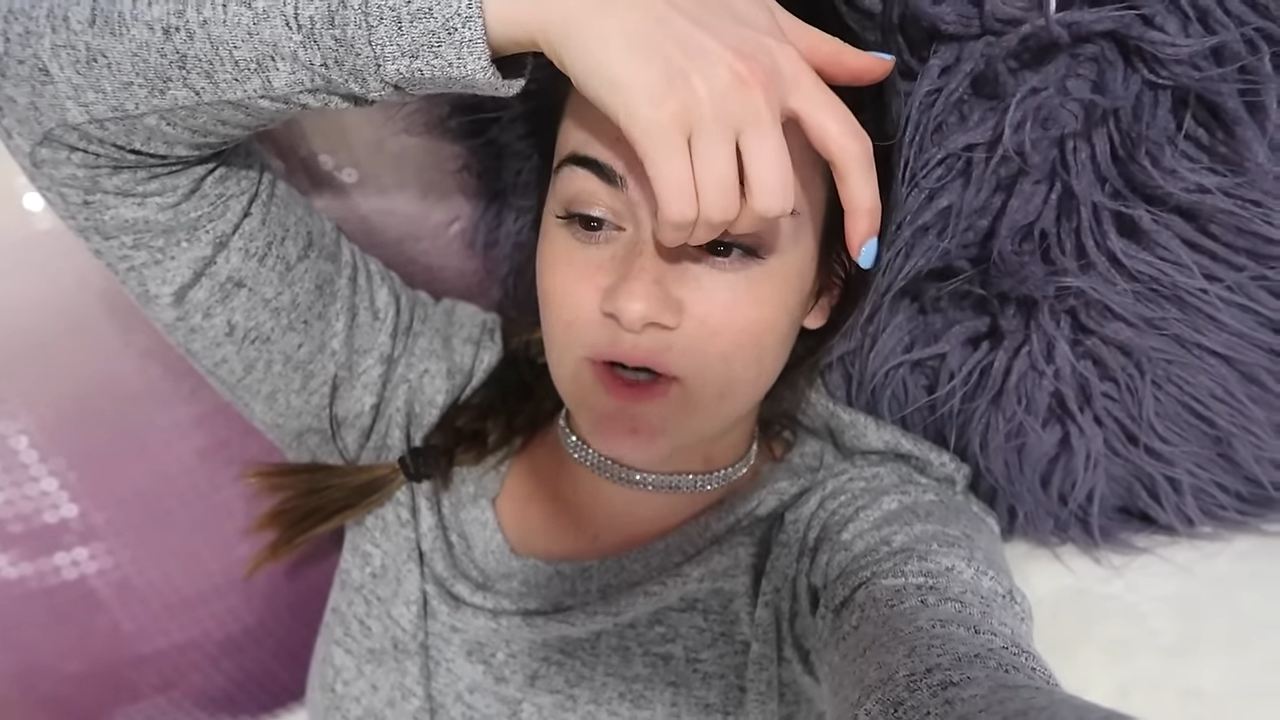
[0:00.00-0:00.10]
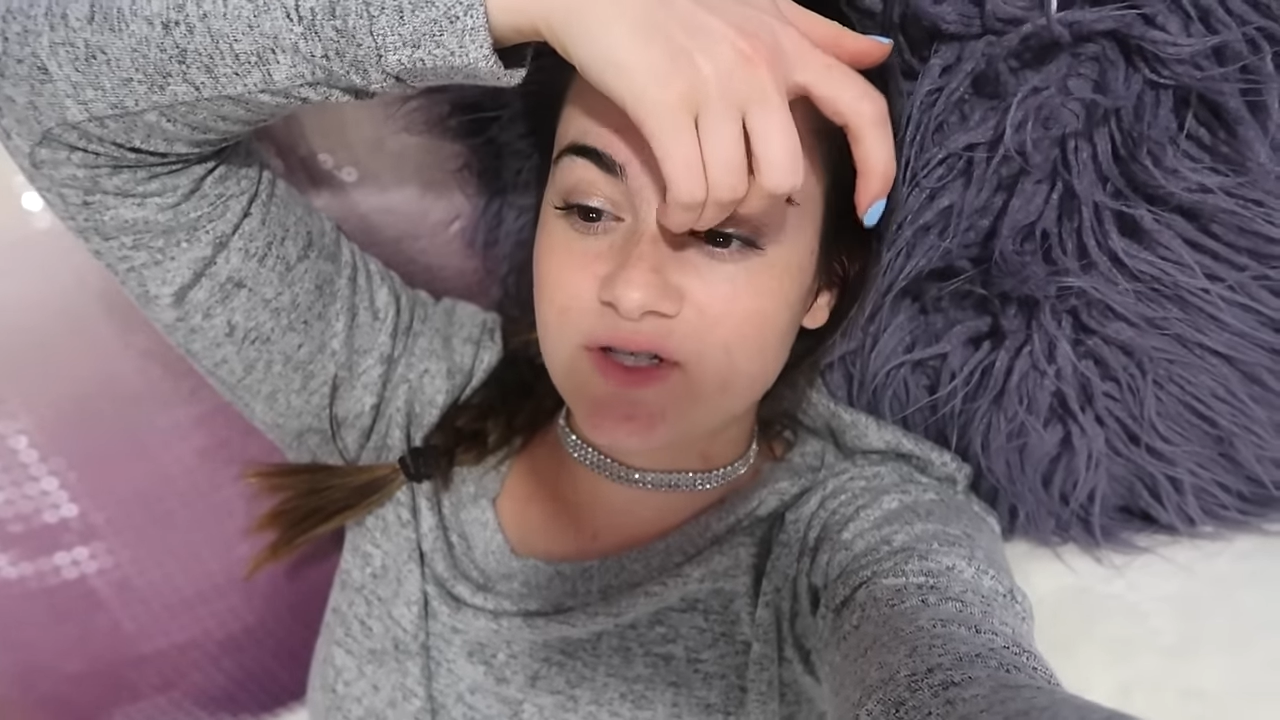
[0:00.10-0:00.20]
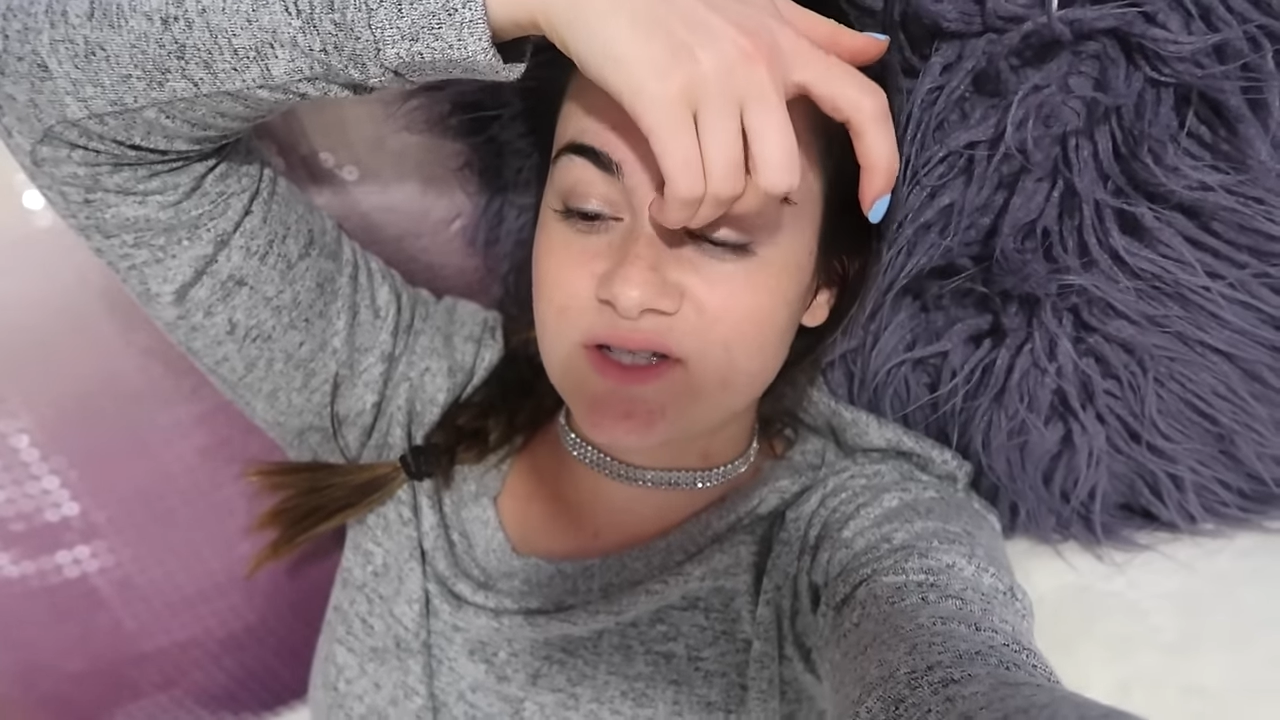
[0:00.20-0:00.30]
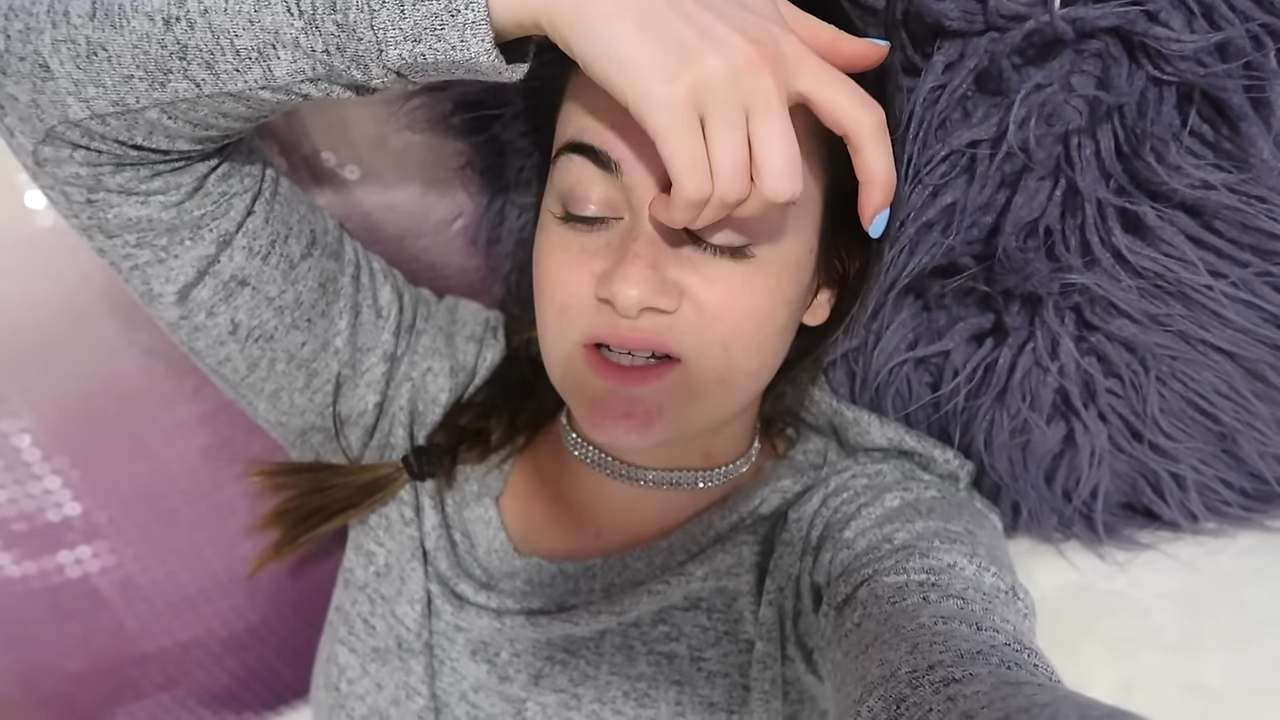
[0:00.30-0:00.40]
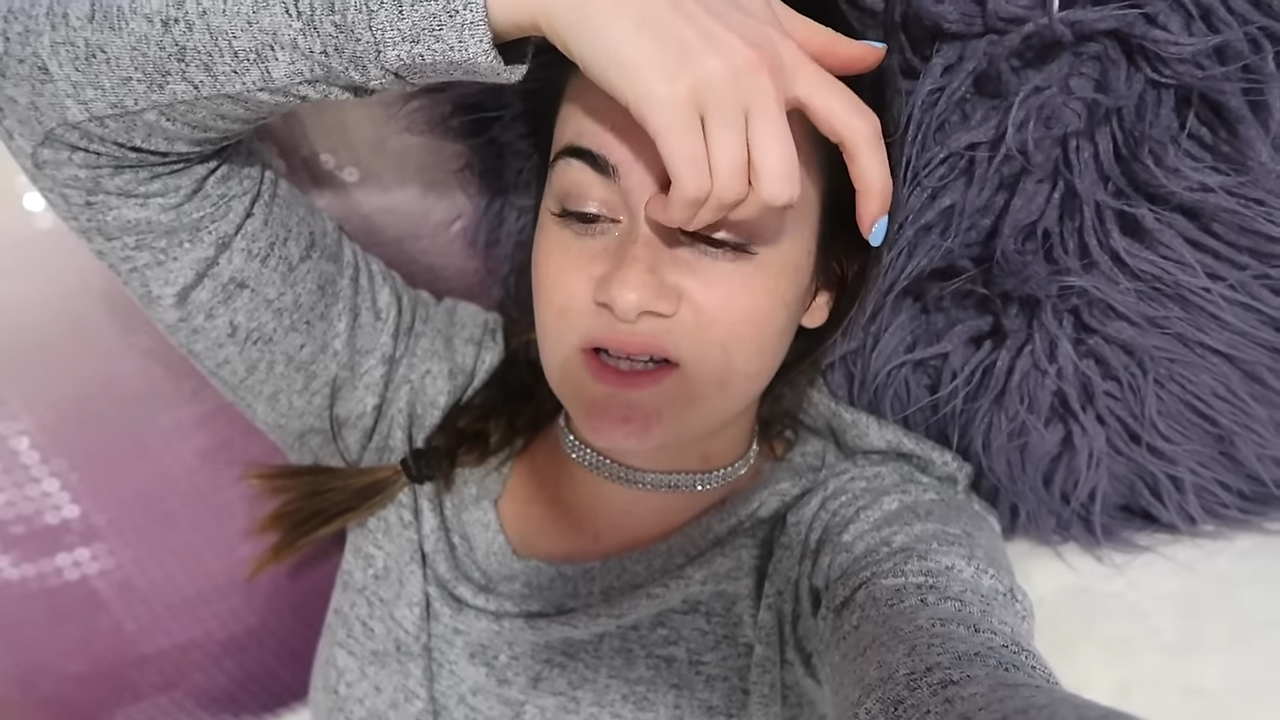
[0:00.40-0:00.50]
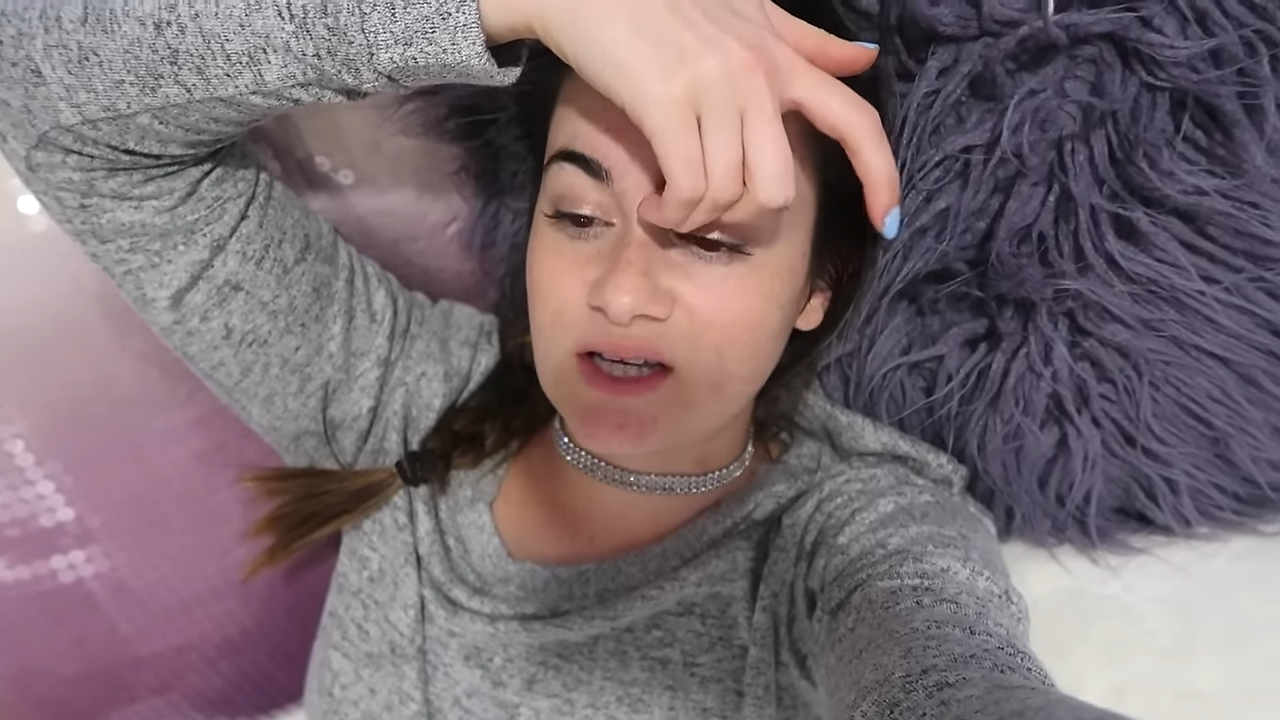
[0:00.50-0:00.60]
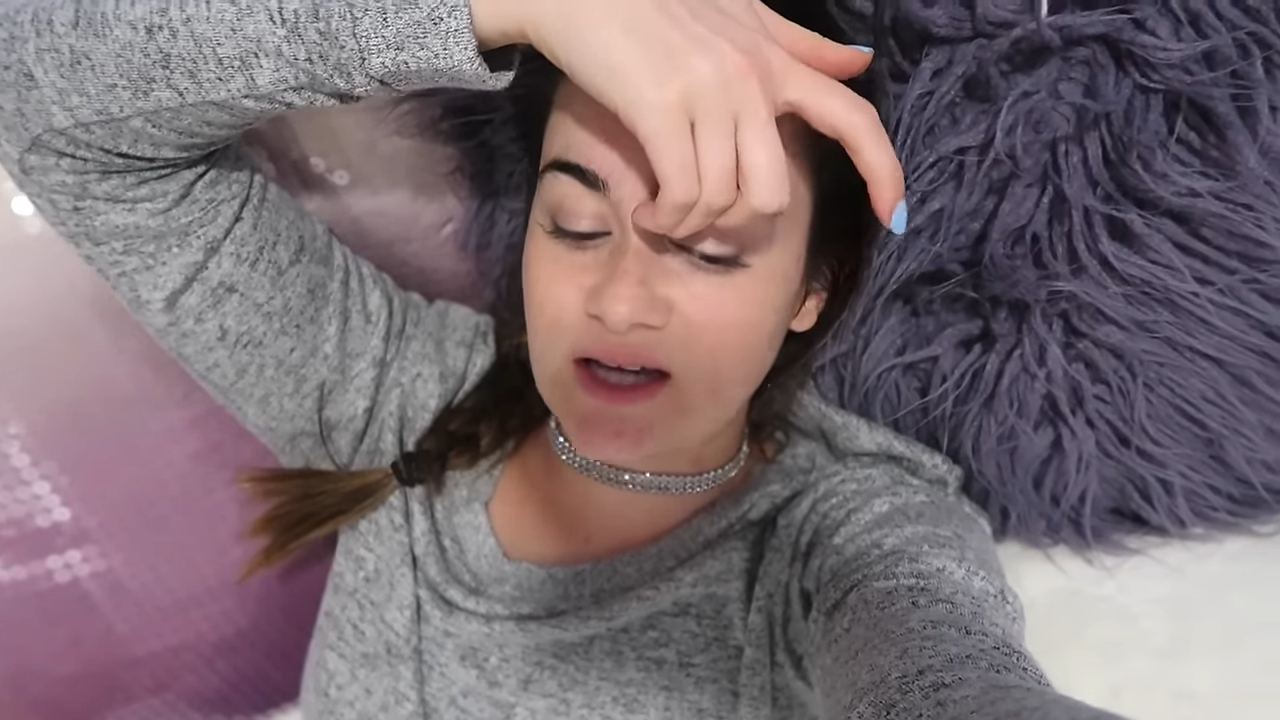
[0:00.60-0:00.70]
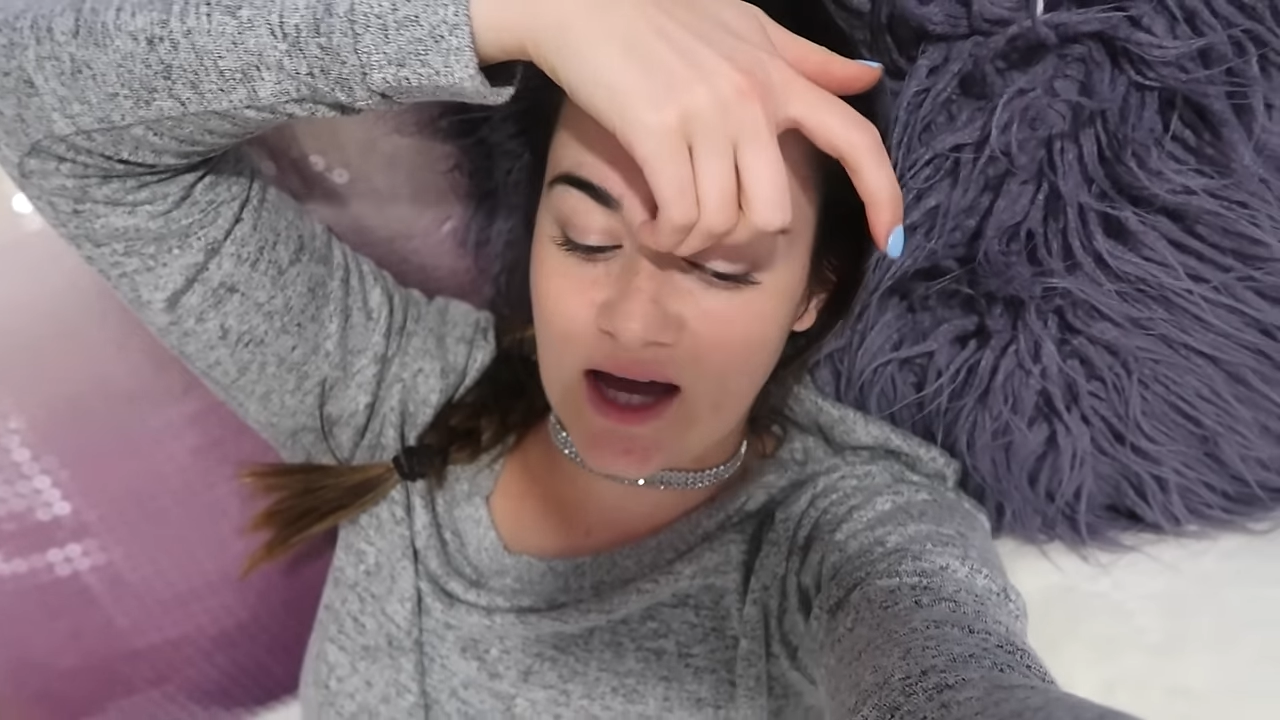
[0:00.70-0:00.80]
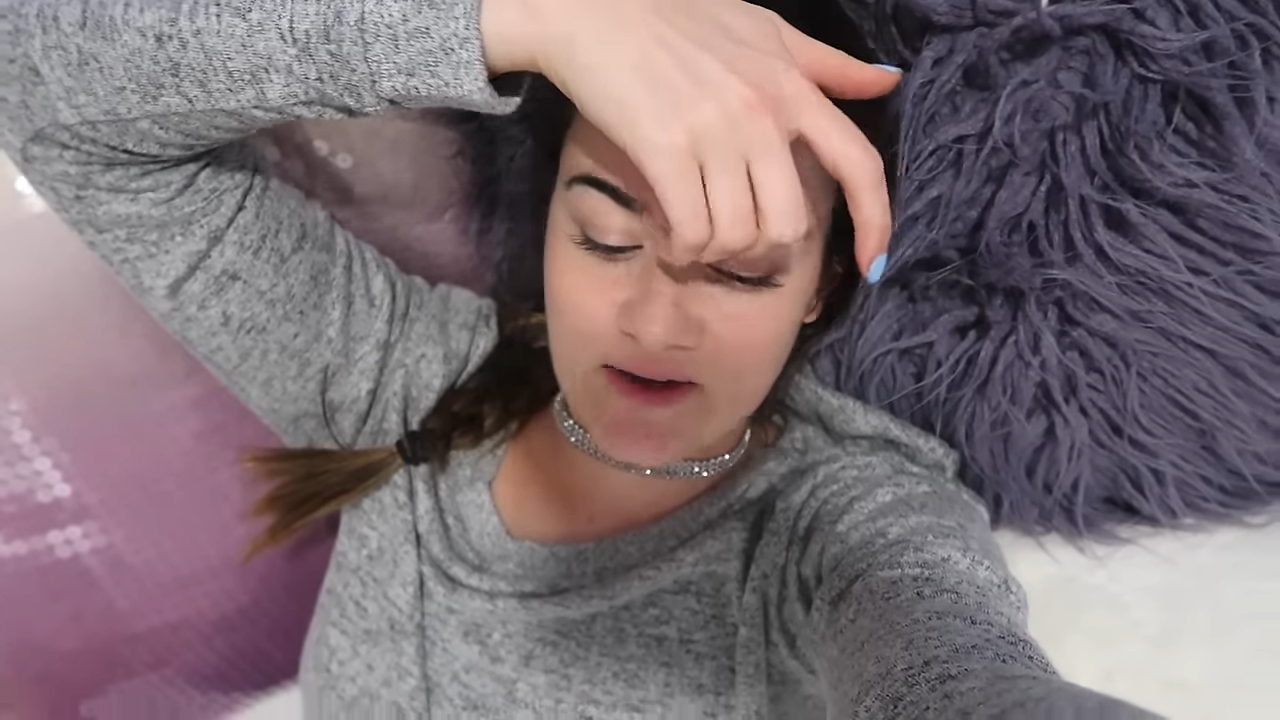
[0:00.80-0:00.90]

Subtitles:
personally,